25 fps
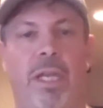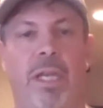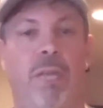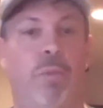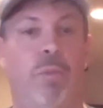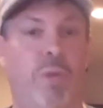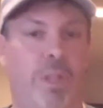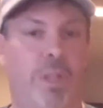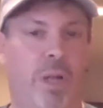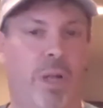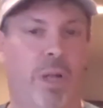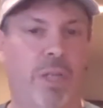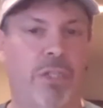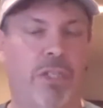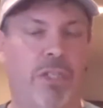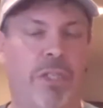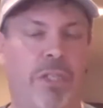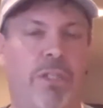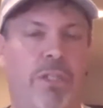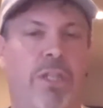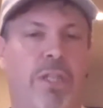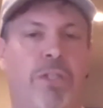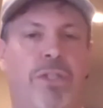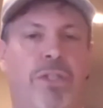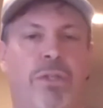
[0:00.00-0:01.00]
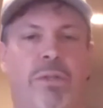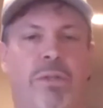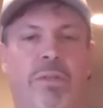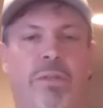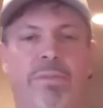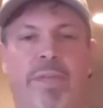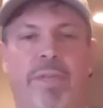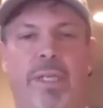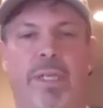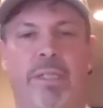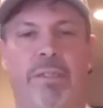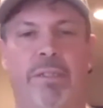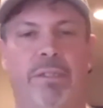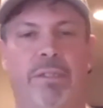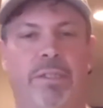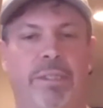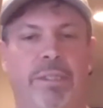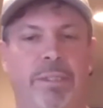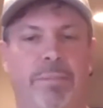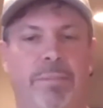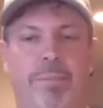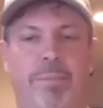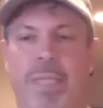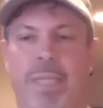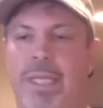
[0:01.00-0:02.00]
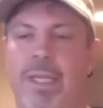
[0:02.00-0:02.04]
we launched additional events, and